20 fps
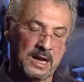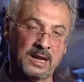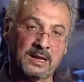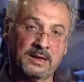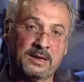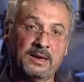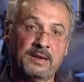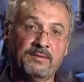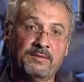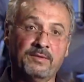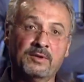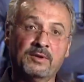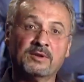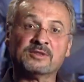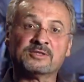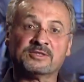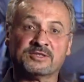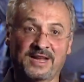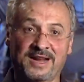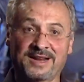I'll give you the
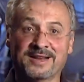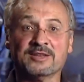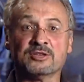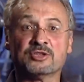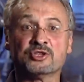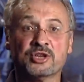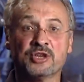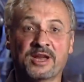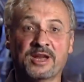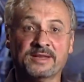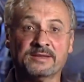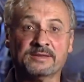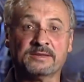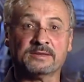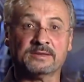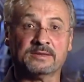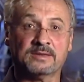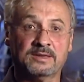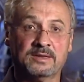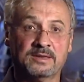second chance.
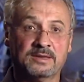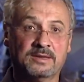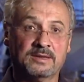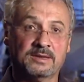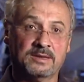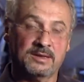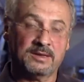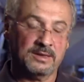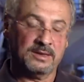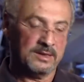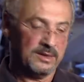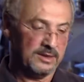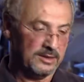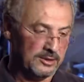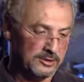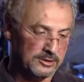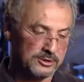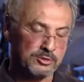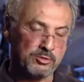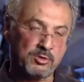
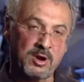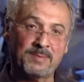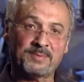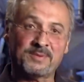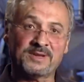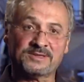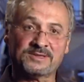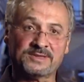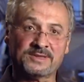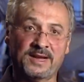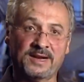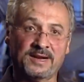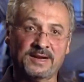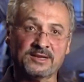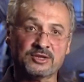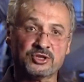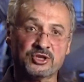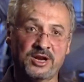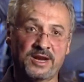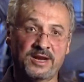You screw up the
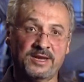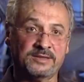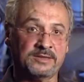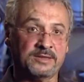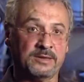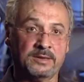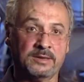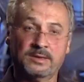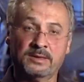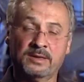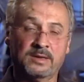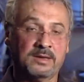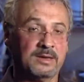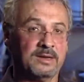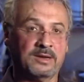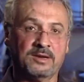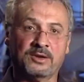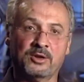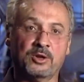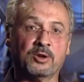second chance,
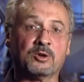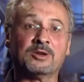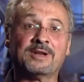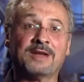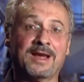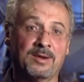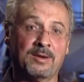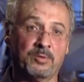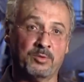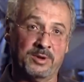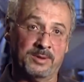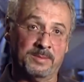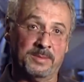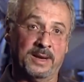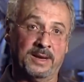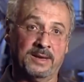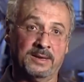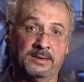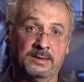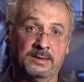you're done with me.